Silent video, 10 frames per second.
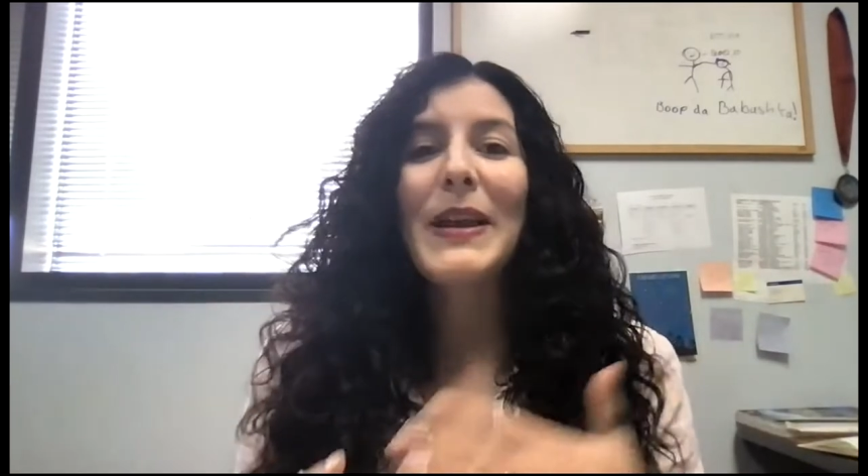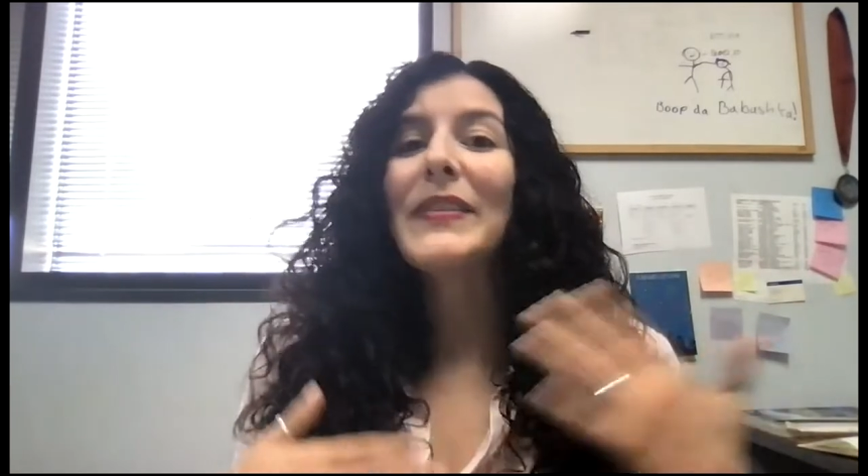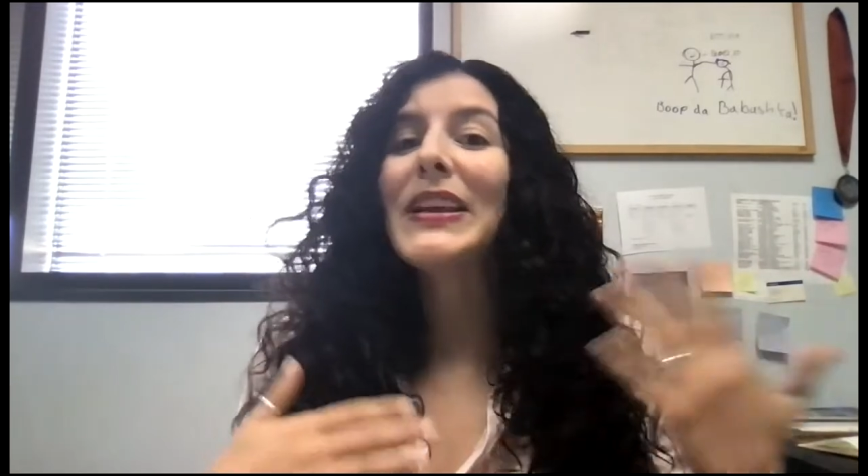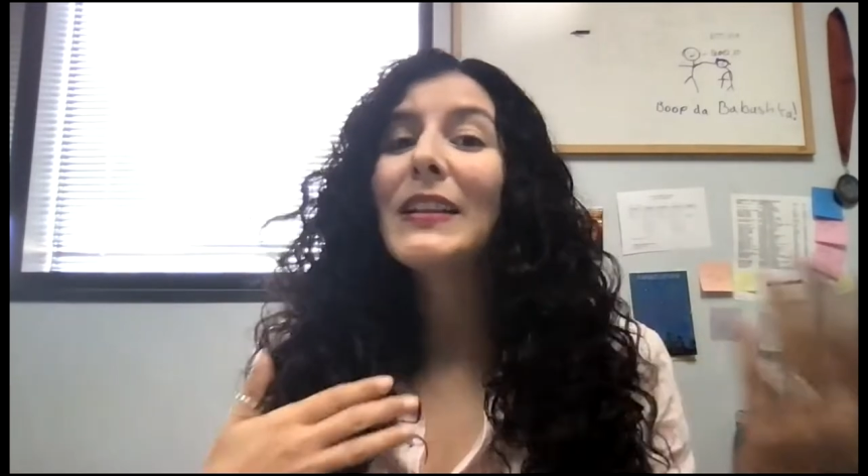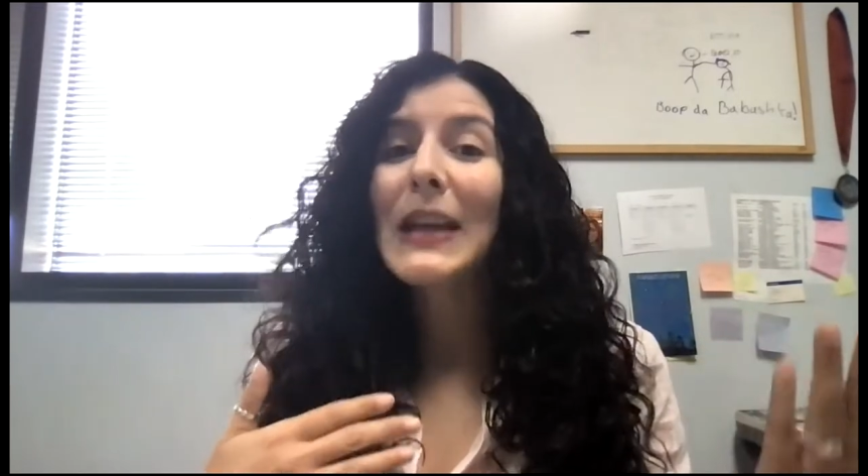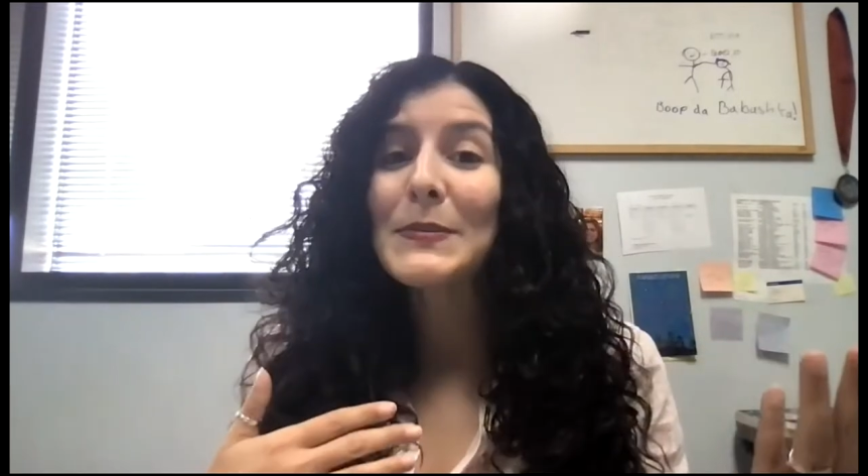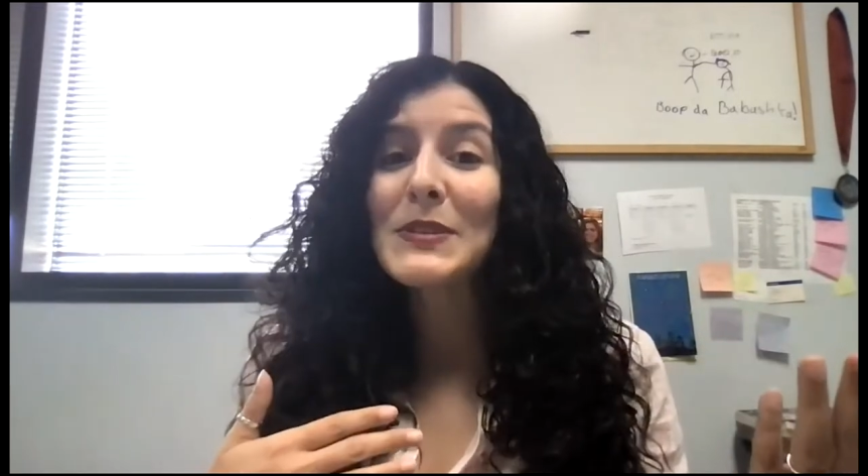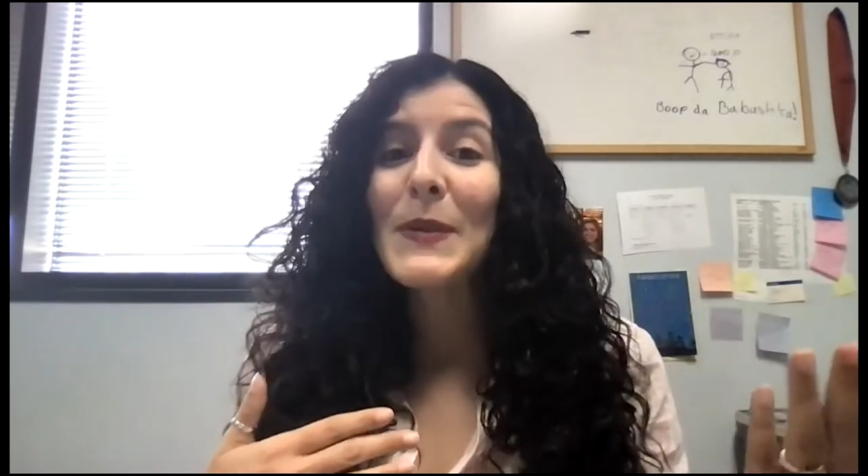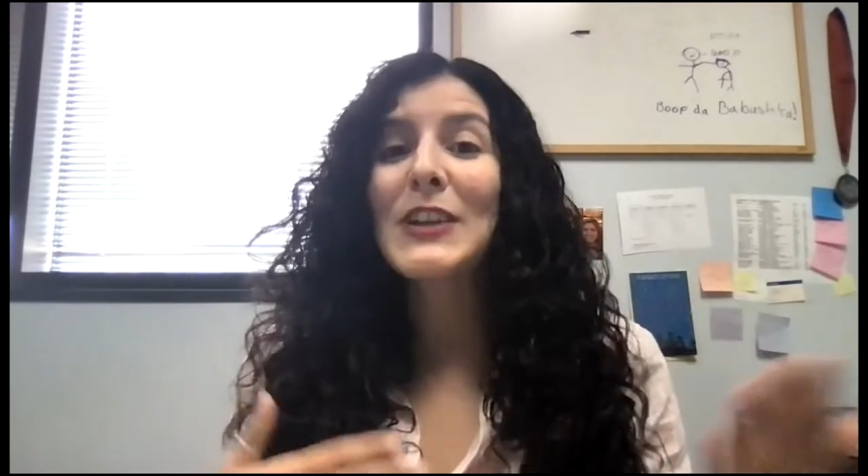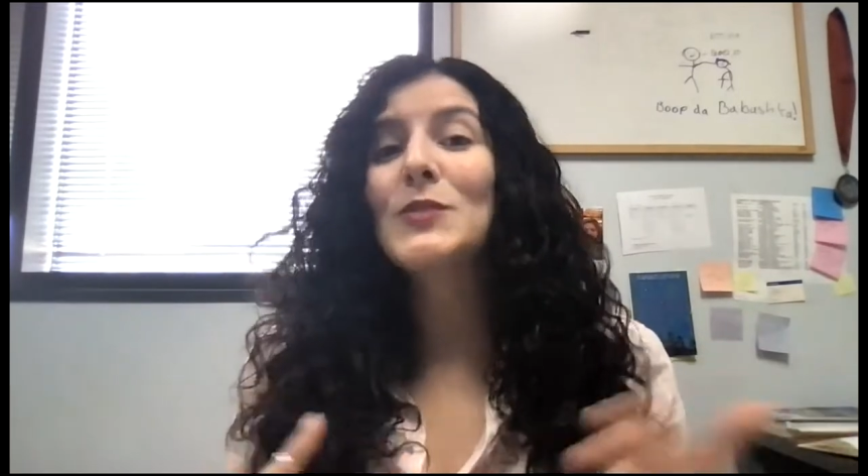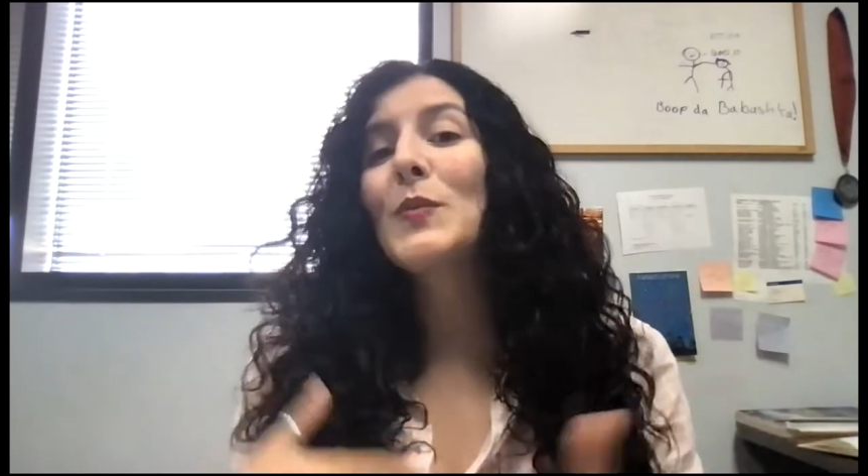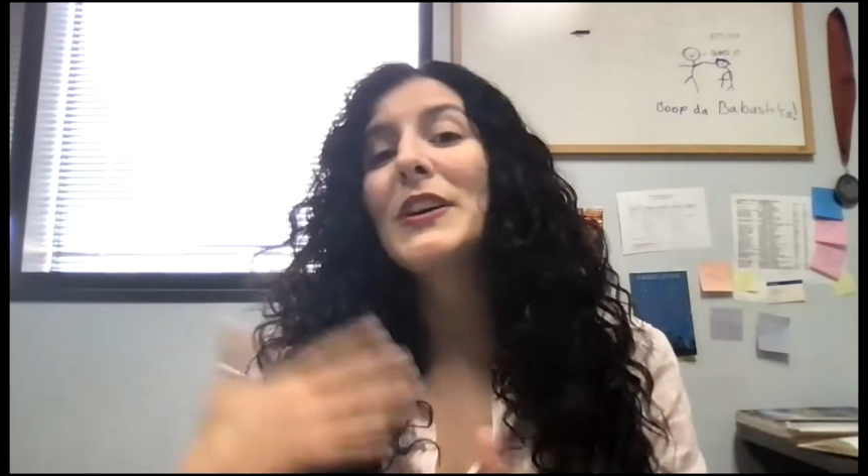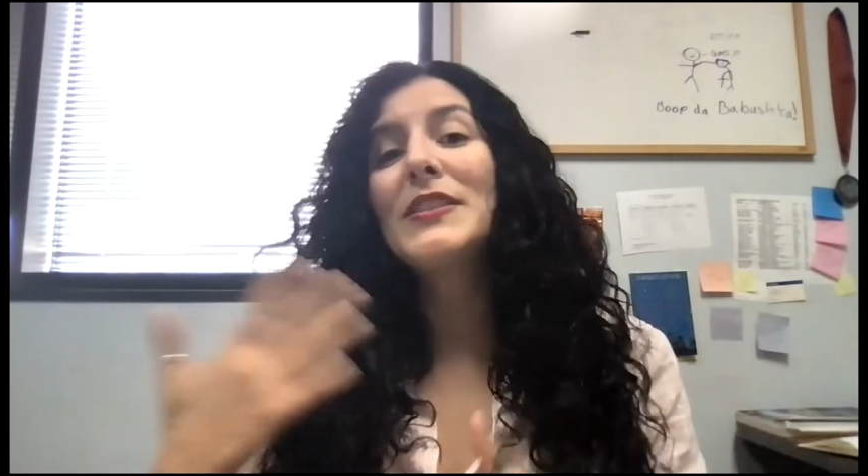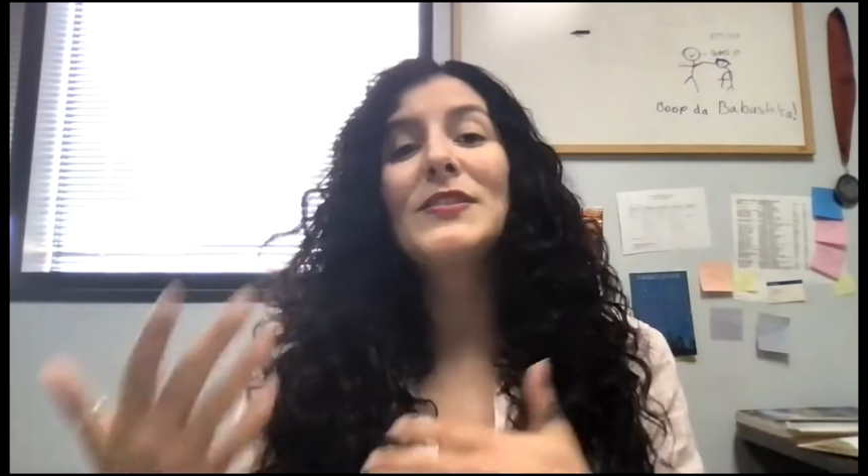having clept Spanish 1.